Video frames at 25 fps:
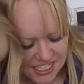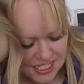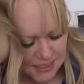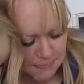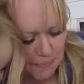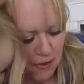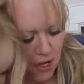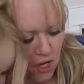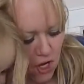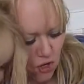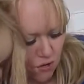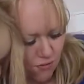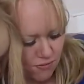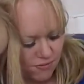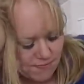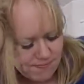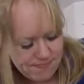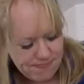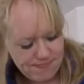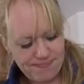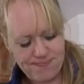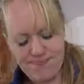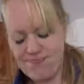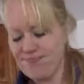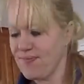a spoon.
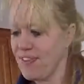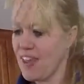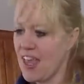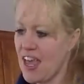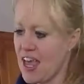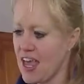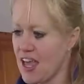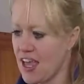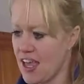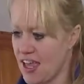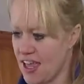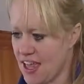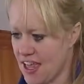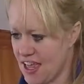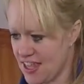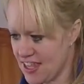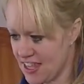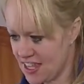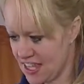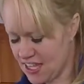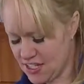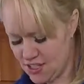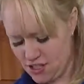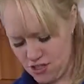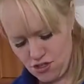Yes, I do.
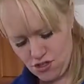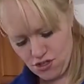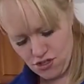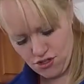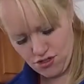Yes, you